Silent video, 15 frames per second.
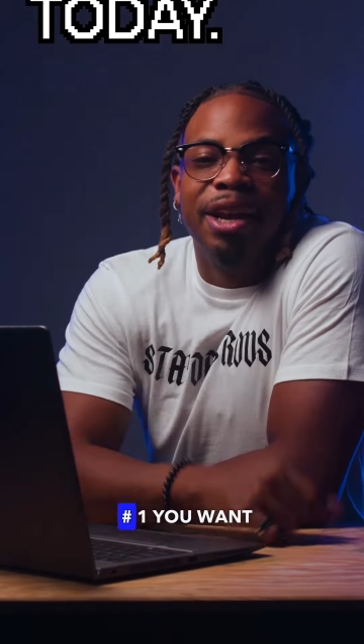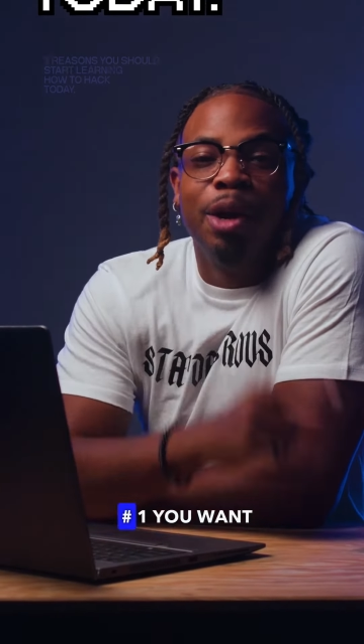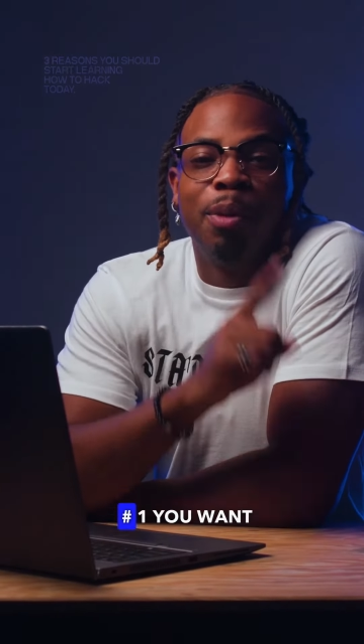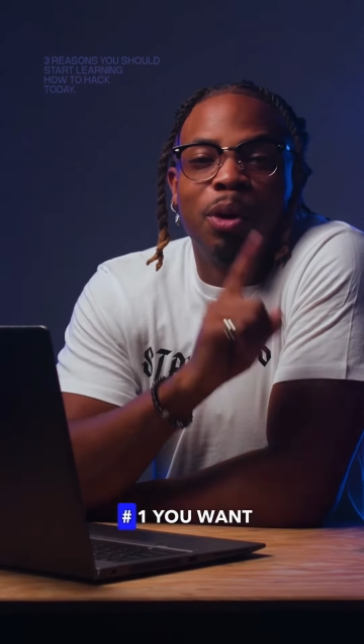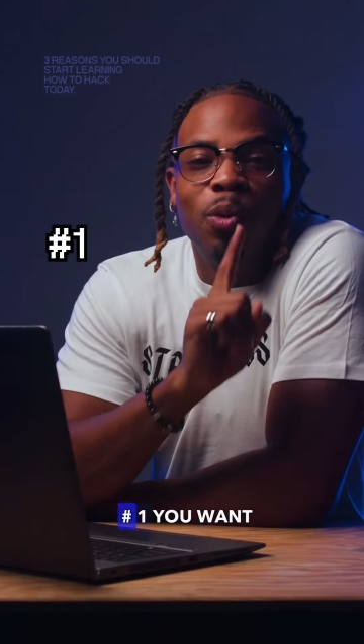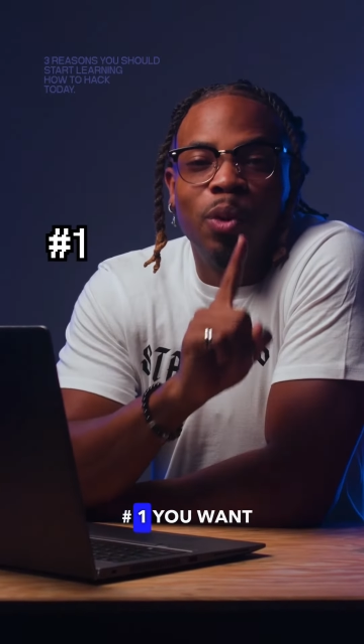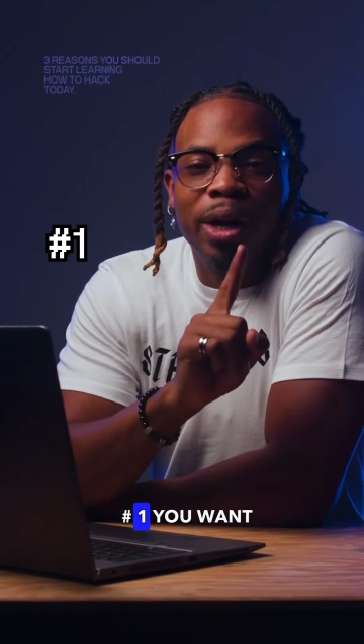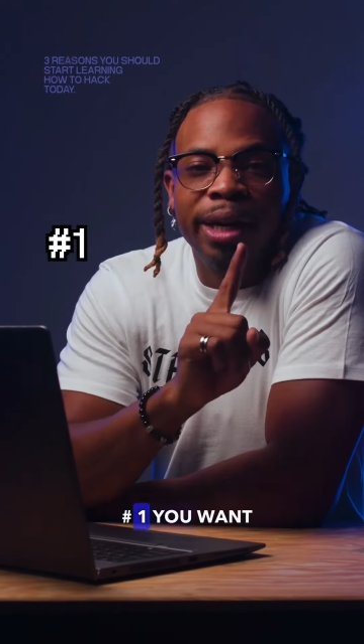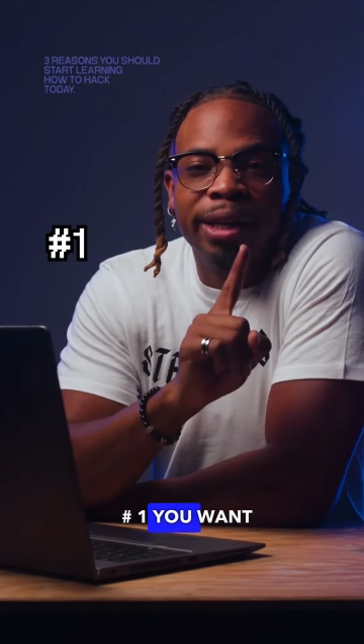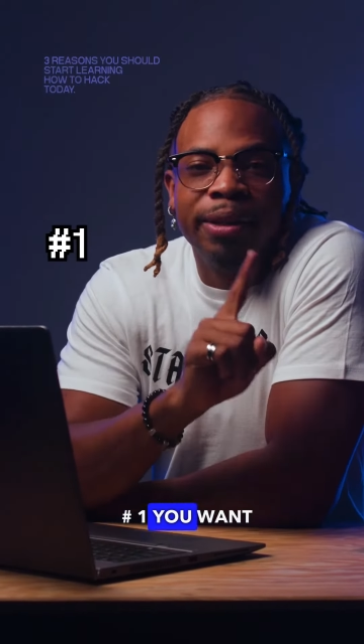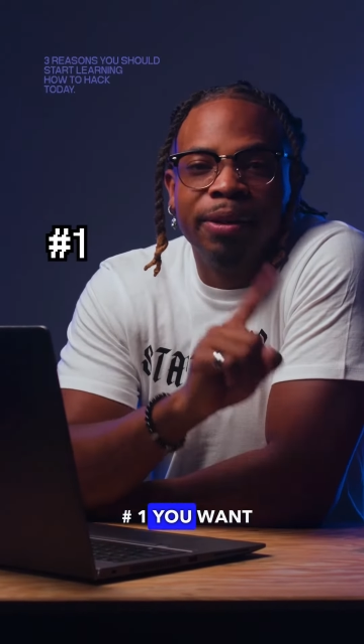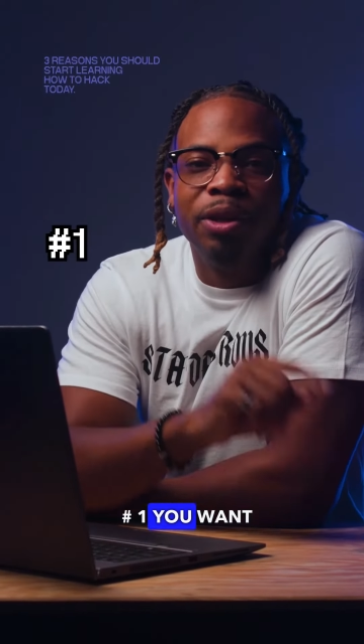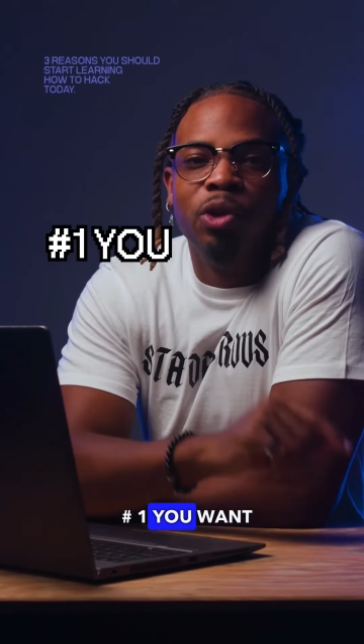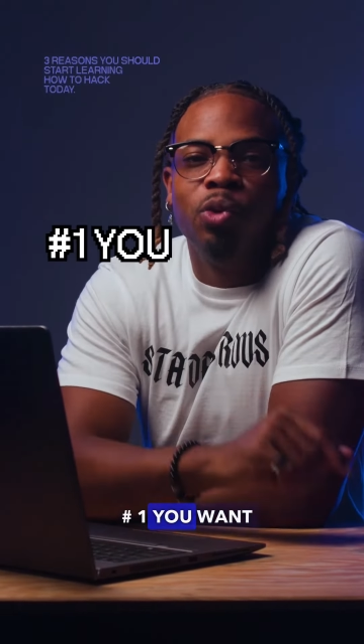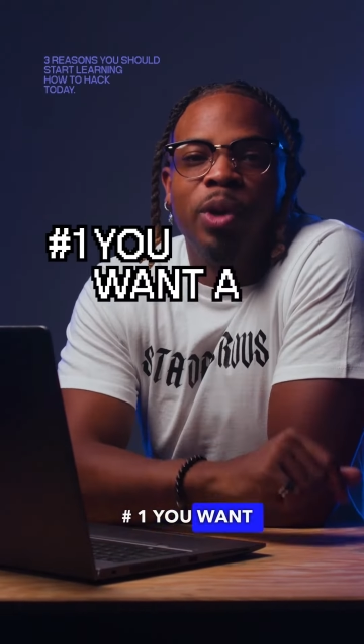Number one,
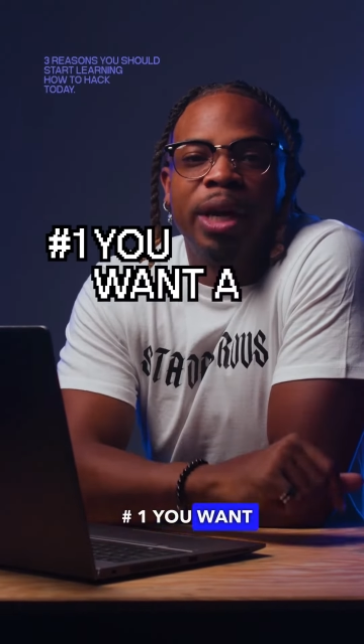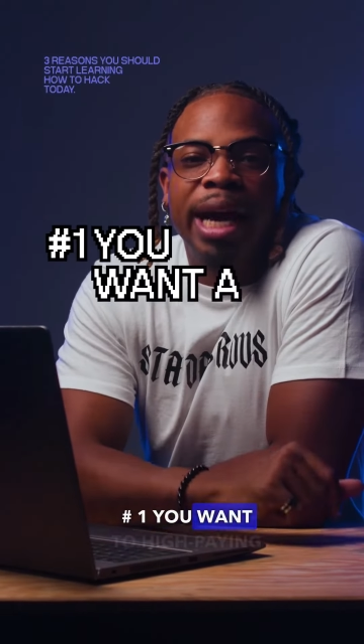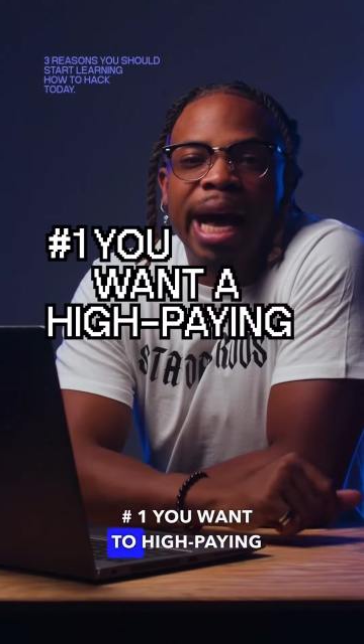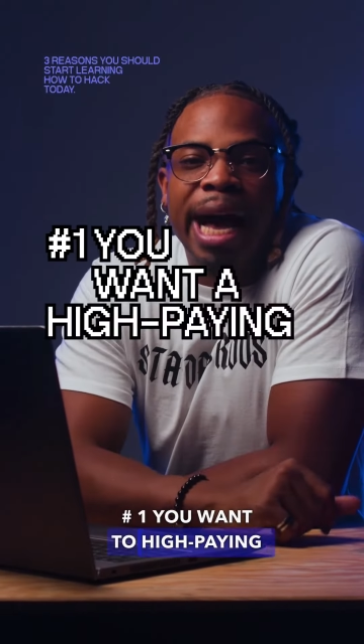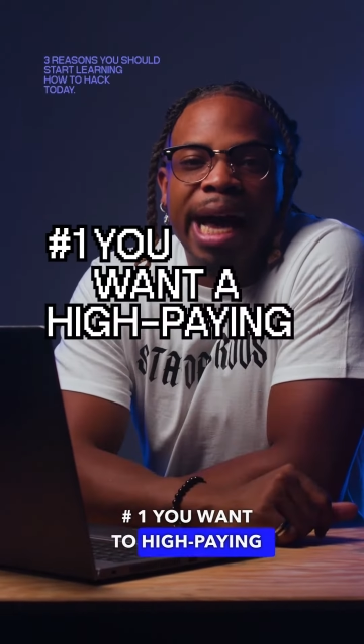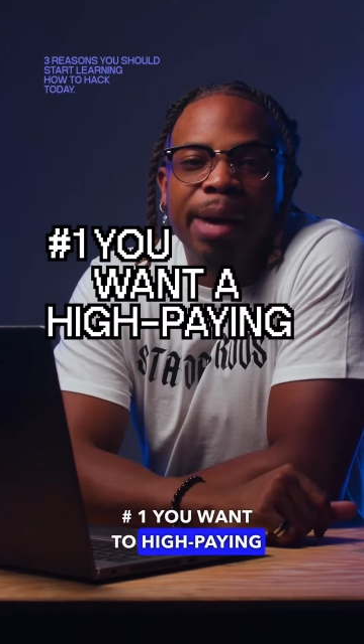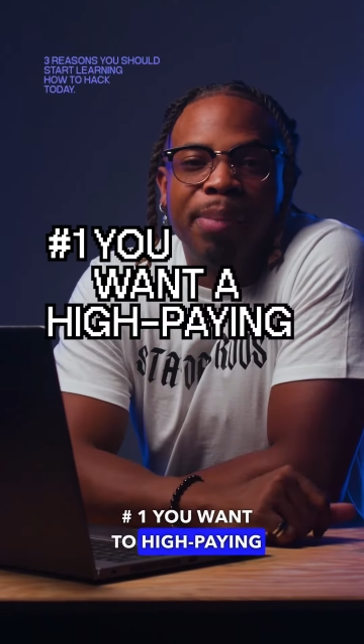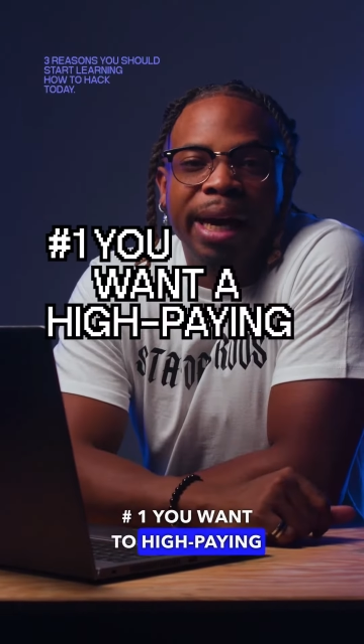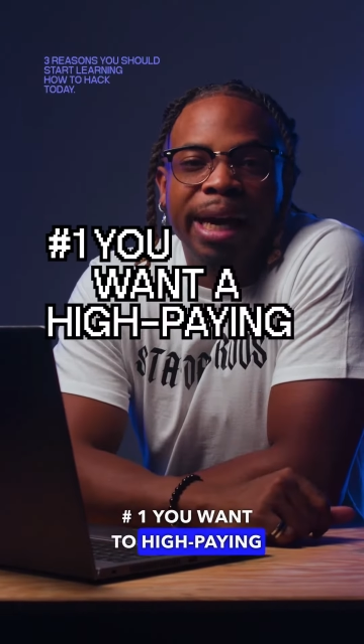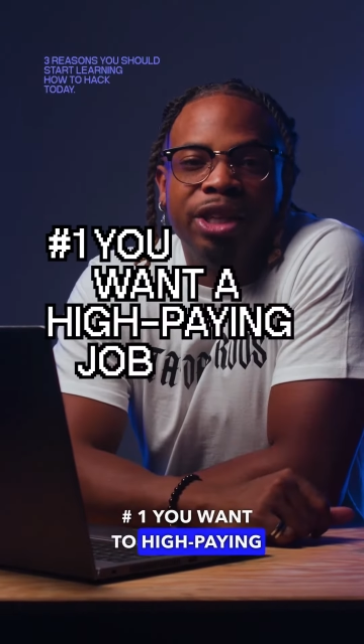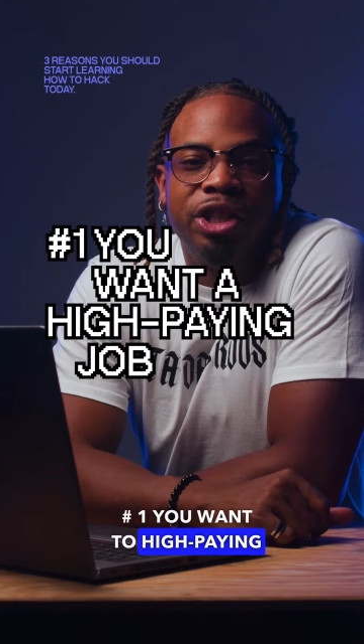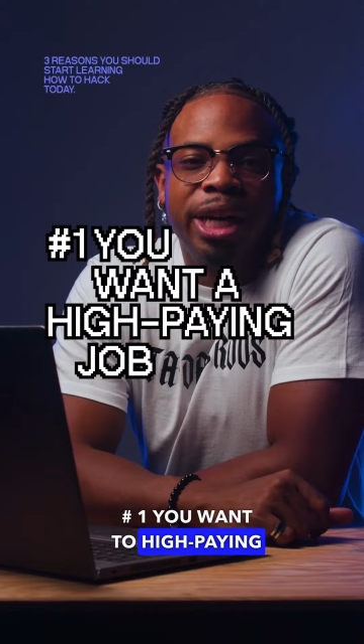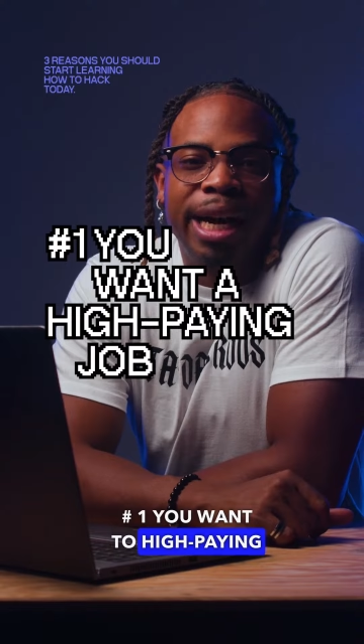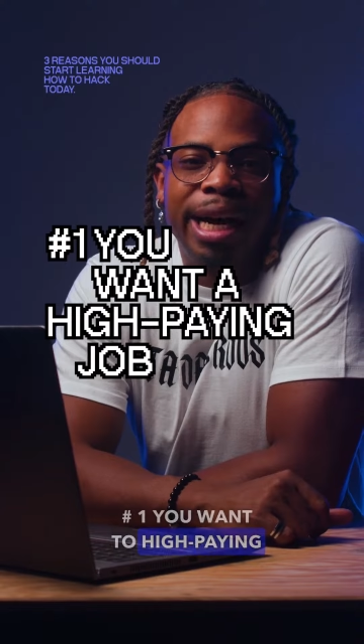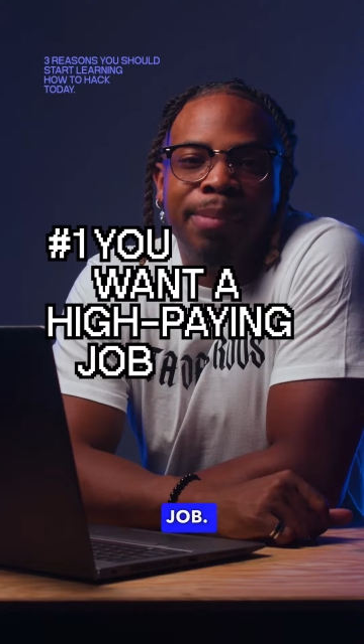you want a
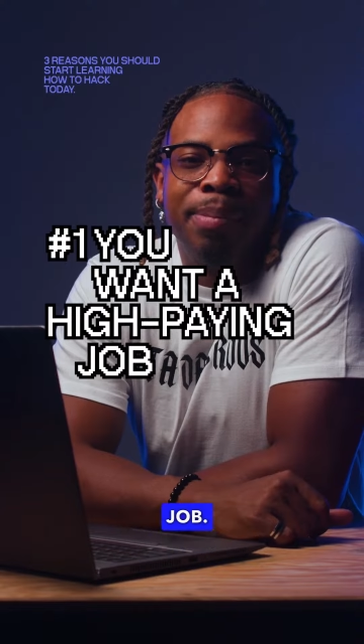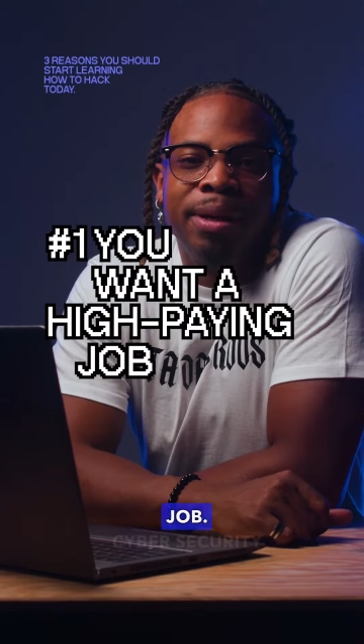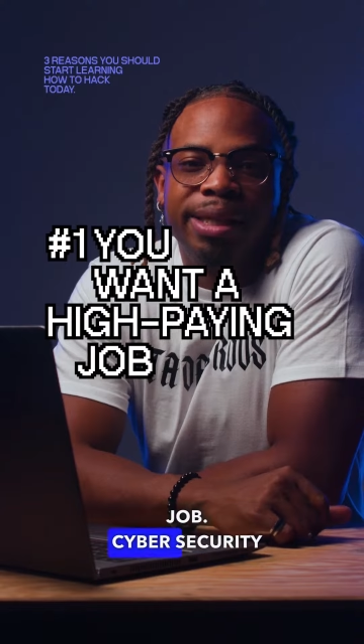high-paying job.